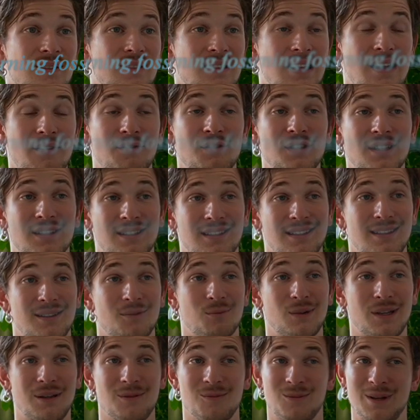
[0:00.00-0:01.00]
definitely
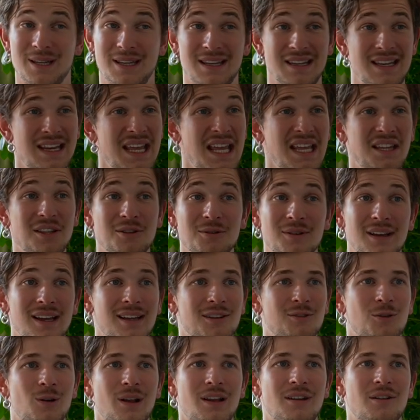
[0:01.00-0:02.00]
we, need to
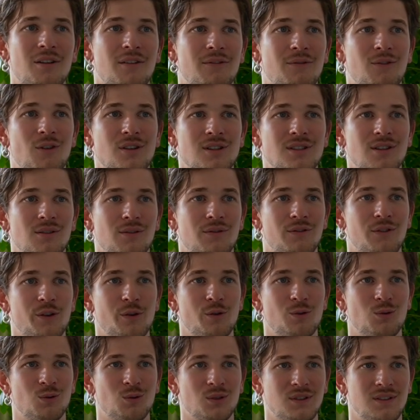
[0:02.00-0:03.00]
get rid of fossil
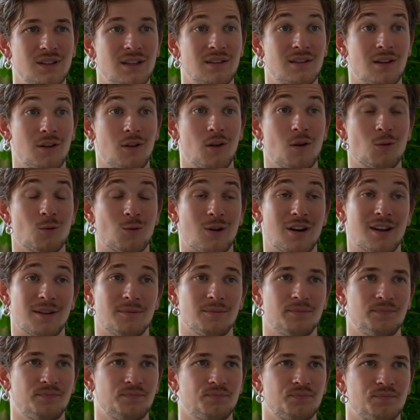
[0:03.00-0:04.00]
fuels in the long run.
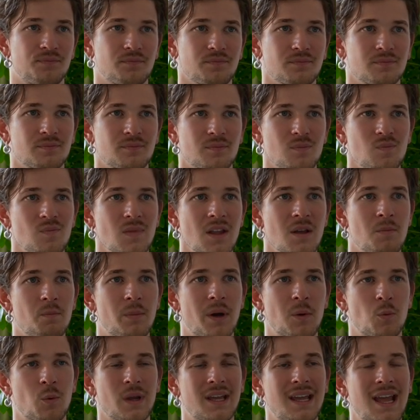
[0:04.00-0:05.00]

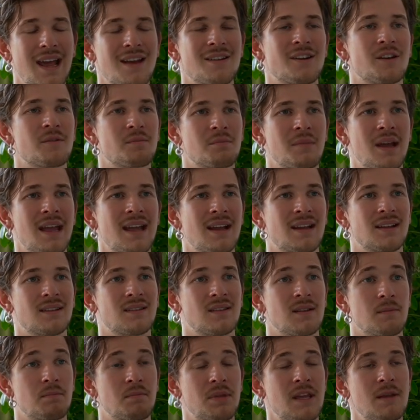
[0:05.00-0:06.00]
But we cannot make
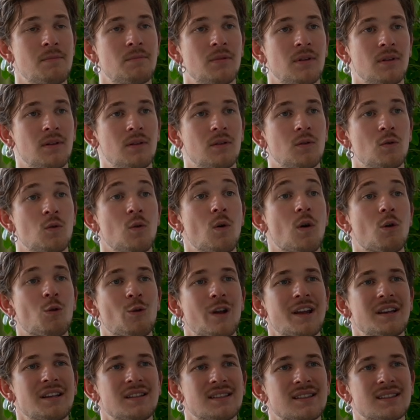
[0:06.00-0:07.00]
the people who
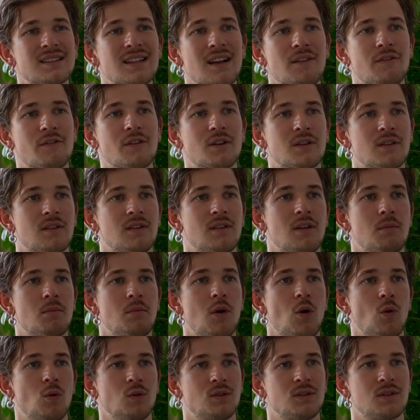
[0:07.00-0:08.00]
already suffered the
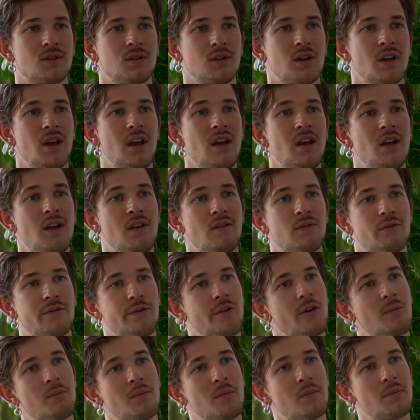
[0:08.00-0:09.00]
most
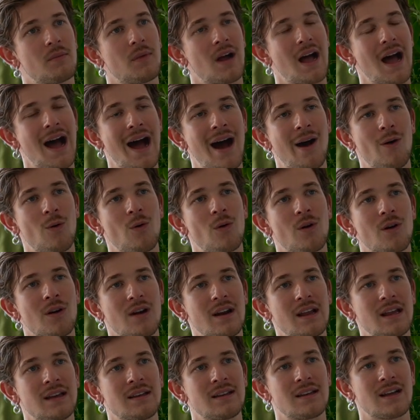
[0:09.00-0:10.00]
from
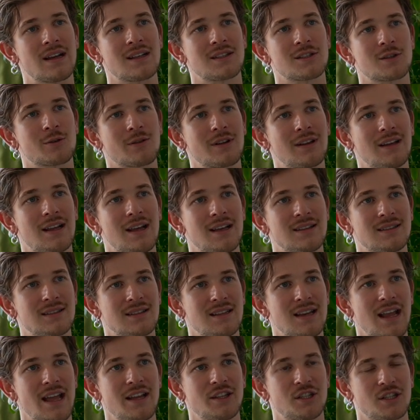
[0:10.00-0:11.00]
our
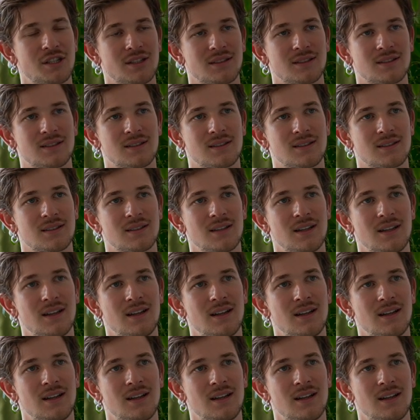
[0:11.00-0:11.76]
industrialized nations,